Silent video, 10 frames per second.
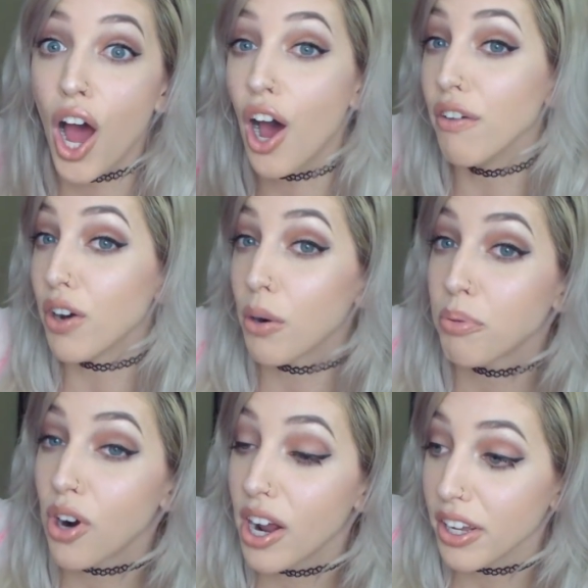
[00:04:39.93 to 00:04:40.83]
of our
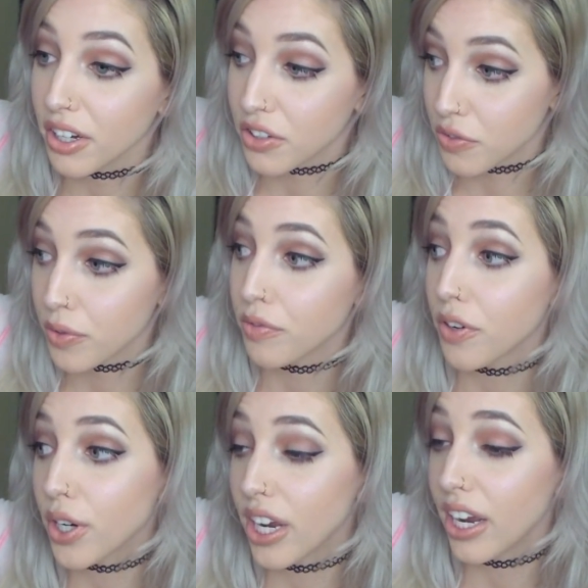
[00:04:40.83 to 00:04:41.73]
products for
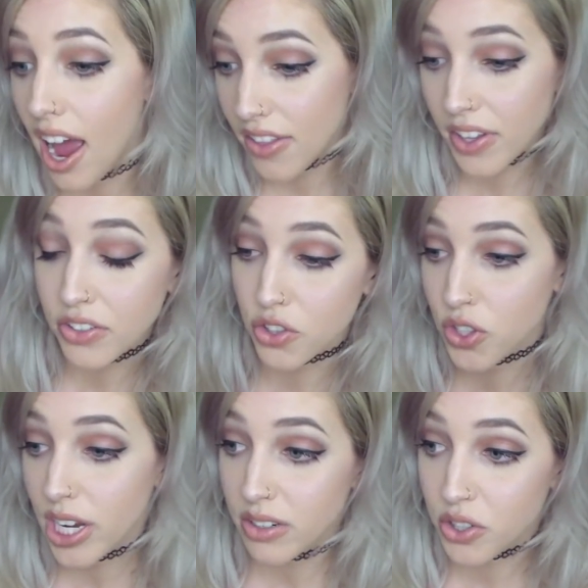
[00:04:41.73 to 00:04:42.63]
free, and then
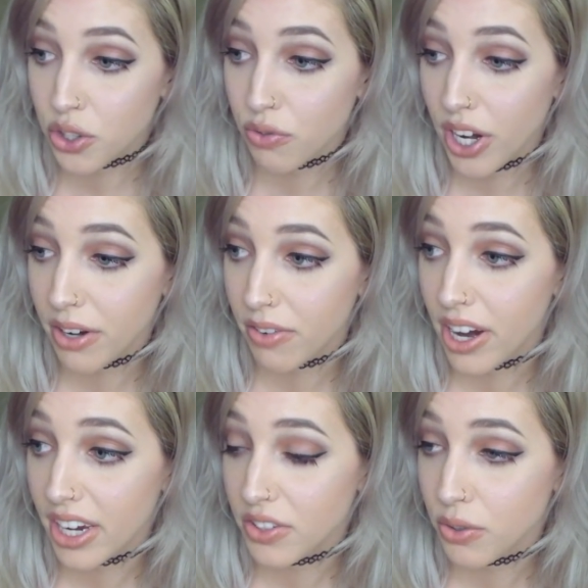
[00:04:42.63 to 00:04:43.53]
just tell us your rate, right?